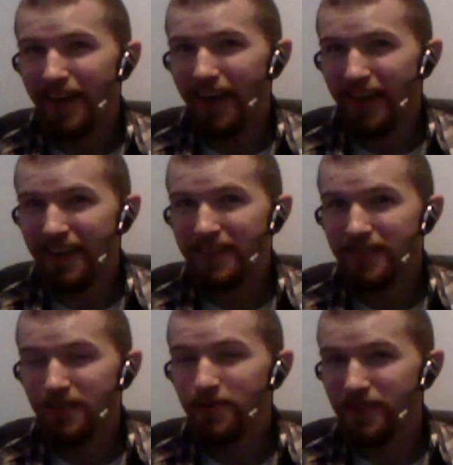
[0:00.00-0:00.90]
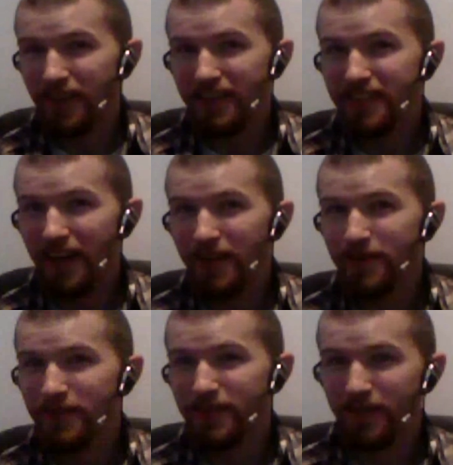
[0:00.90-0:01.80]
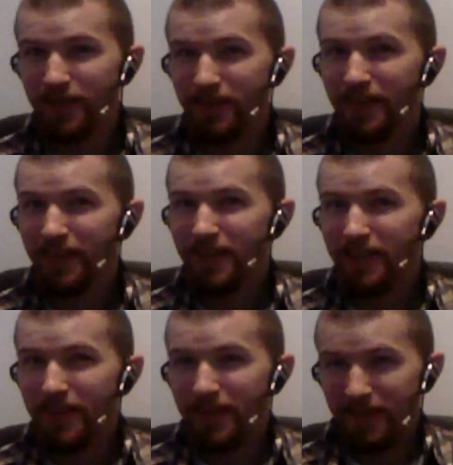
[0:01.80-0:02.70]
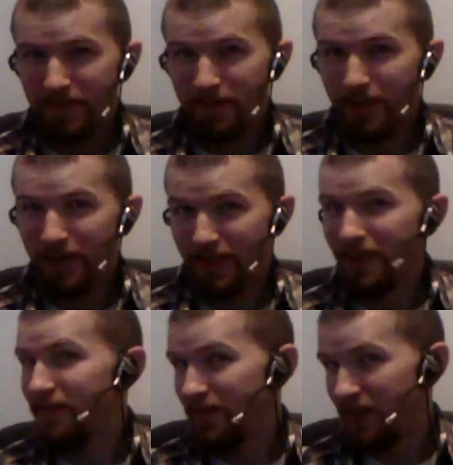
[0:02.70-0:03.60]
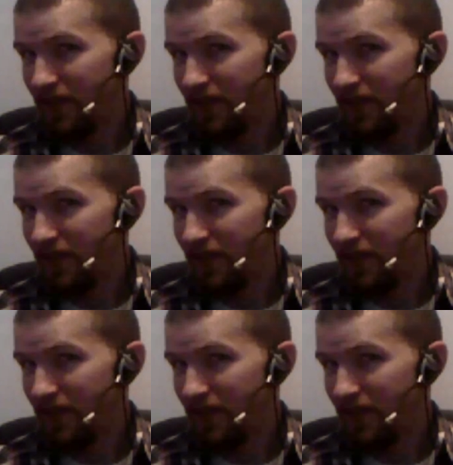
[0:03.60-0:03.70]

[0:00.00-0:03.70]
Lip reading: at Kusanagi's house, and they're having an